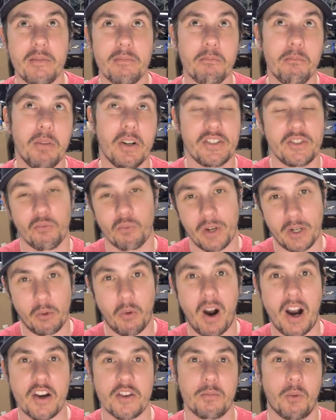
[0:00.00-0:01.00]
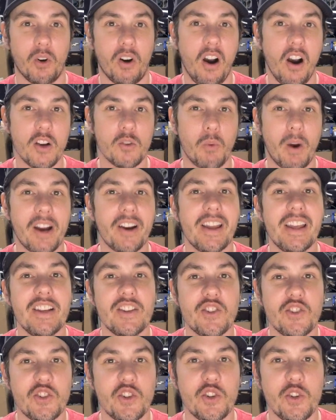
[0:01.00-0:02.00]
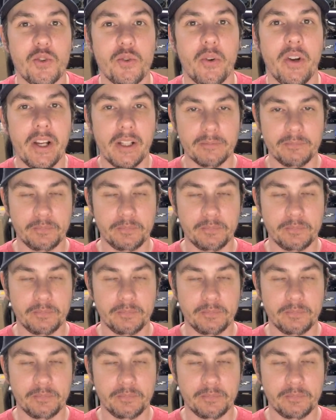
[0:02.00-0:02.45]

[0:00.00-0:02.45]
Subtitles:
but requires more hardware, is to